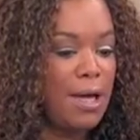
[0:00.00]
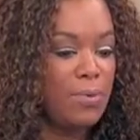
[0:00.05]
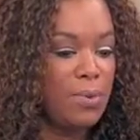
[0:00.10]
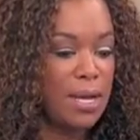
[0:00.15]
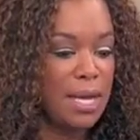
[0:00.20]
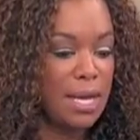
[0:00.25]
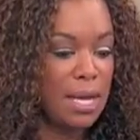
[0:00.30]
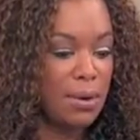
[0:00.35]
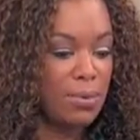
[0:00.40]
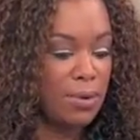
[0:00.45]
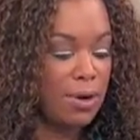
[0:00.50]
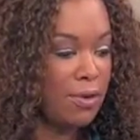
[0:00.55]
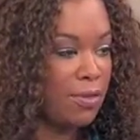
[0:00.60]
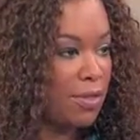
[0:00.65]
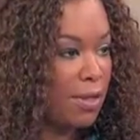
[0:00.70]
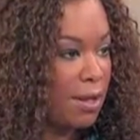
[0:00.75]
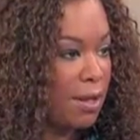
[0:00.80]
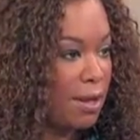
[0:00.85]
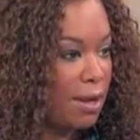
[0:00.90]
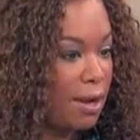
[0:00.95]
we can get rid of
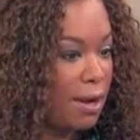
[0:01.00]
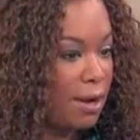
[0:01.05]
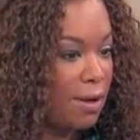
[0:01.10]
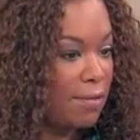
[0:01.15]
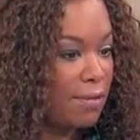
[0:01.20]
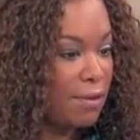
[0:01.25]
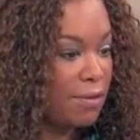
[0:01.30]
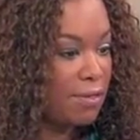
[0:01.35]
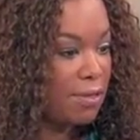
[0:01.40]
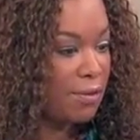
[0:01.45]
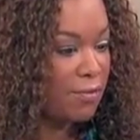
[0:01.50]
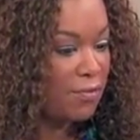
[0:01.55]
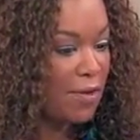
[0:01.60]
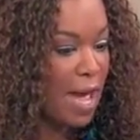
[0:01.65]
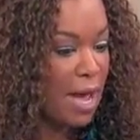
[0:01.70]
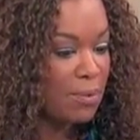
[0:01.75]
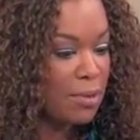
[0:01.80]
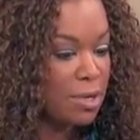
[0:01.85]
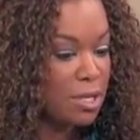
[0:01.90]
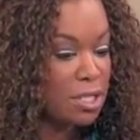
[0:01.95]
the
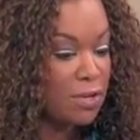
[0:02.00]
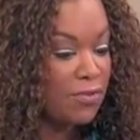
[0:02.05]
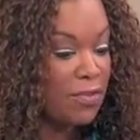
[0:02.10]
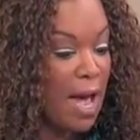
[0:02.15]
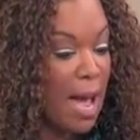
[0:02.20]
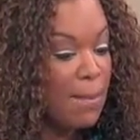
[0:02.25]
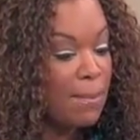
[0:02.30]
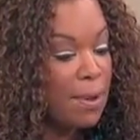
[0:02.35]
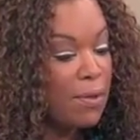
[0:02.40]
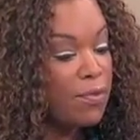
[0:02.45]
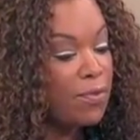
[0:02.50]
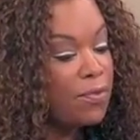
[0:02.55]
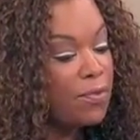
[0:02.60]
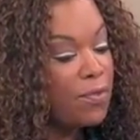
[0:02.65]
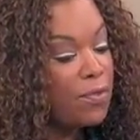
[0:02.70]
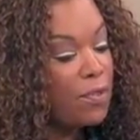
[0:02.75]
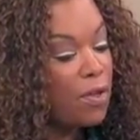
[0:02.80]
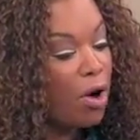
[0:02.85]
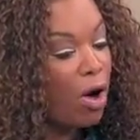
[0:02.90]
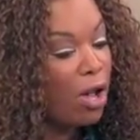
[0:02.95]
fat, reduce the fat, but
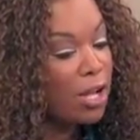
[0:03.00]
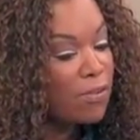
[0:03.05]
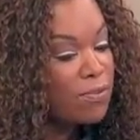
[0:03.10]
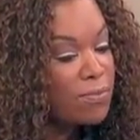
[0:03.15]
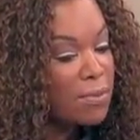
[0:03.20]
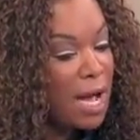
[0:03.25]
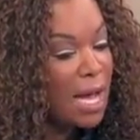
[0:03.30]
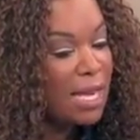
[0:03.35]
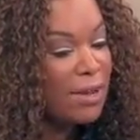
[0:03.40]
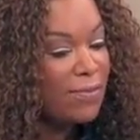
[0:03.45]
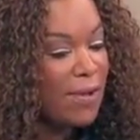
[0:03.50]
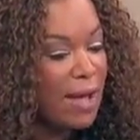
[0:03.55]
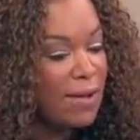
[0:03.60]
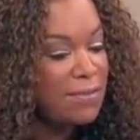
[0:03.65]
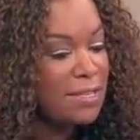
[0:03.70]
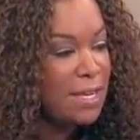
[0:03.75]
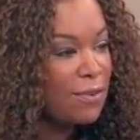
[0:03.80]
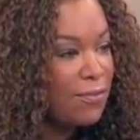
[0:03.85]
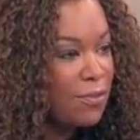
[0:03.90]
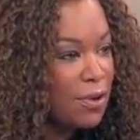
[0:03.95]
all of them kind of
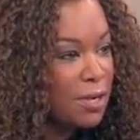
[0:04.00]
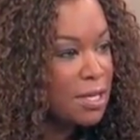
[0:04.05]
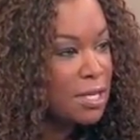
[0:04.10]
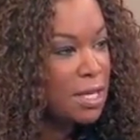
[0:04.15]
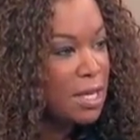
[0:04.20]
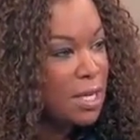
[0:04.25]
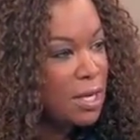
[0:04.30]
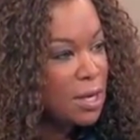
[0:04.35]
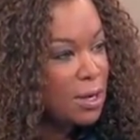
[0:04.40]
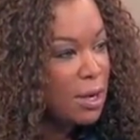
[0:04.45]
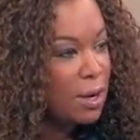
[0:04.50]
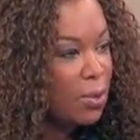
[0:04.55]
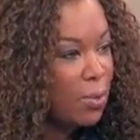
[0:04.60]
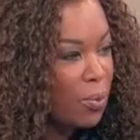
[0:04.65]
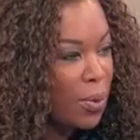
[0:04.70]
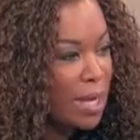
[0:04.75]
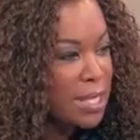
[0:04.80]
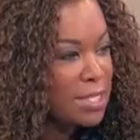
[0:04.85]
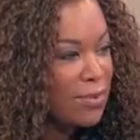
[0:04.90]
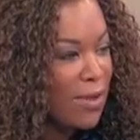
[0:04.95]
have different
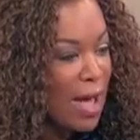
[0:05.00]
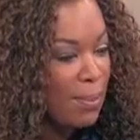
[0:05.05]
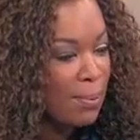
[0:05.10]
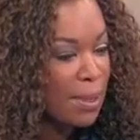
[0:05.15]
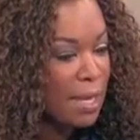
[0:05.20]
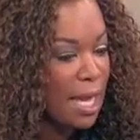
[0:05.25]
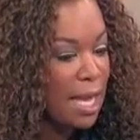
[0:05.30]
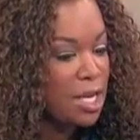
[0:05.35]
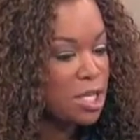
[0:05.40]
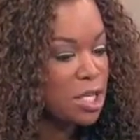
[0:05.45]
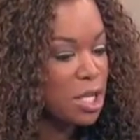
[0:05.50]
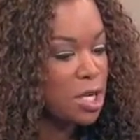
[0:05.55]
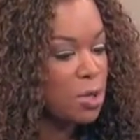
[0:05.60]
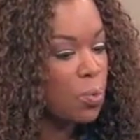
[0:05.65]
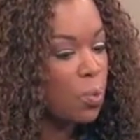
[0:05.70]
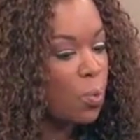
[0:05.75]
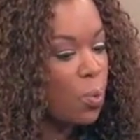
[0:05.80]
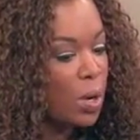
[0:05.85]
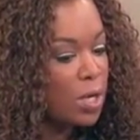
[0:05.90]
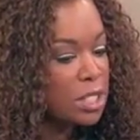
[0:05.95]
ways of
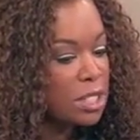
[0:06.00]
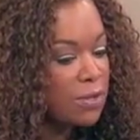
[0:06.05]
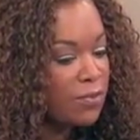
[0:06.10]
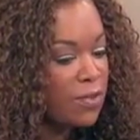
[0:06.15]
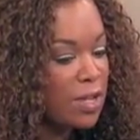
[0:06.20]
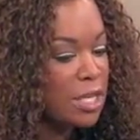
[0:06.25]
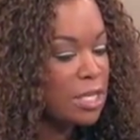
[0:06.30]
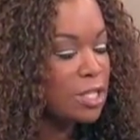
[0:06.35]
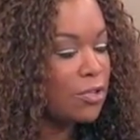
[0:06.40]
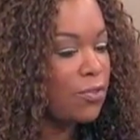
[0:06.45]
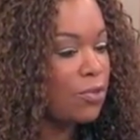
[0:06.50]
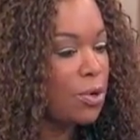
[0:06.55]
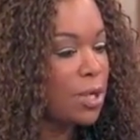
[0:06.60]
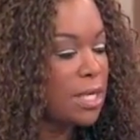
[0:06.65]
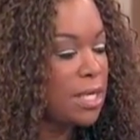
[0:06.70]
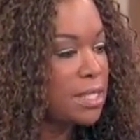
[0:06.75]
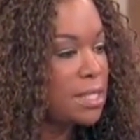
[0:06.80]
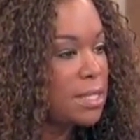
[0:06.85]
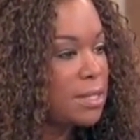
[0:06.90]
application. What is the Venus Freeze?